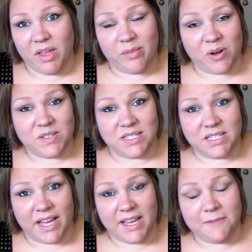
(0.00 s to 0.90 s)
on the Bernstein
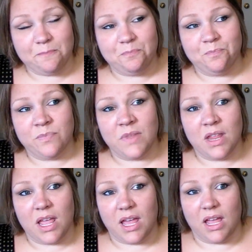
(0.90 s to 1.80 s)
diet,
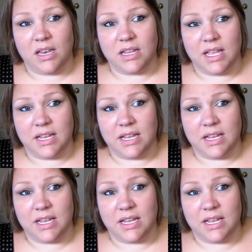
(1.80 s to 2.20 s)
and it